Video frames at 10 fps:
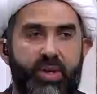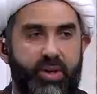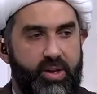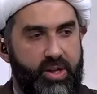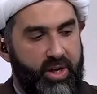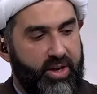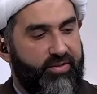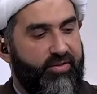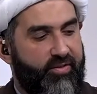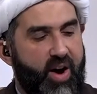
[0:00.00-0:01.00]
the
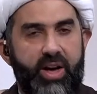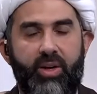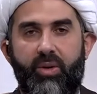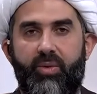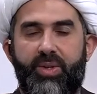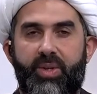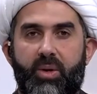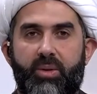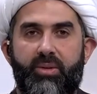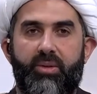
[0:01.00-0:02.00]
final
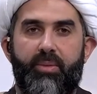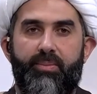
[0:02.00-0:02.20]
result,